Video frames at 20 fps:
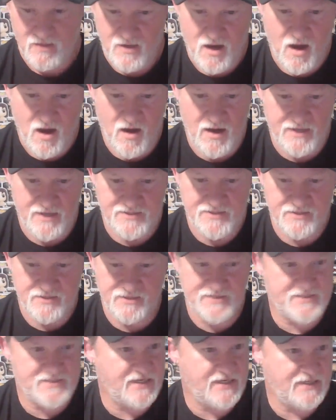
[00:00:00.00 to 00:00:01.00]
All right, so
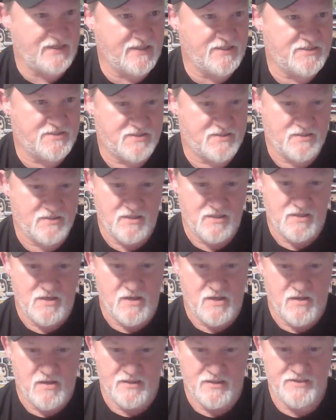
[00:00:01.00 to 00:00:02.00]
let's see. Let's
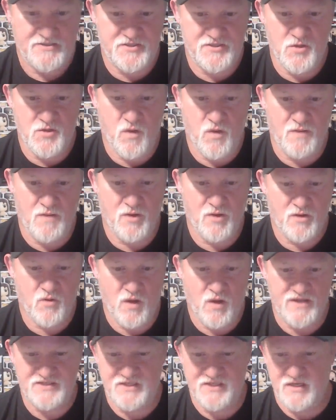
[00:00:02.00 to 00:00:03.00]
do one more
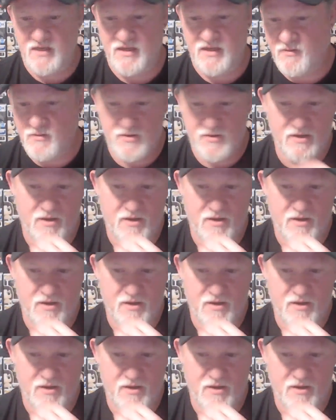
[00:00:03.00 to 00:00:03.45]
question and then we're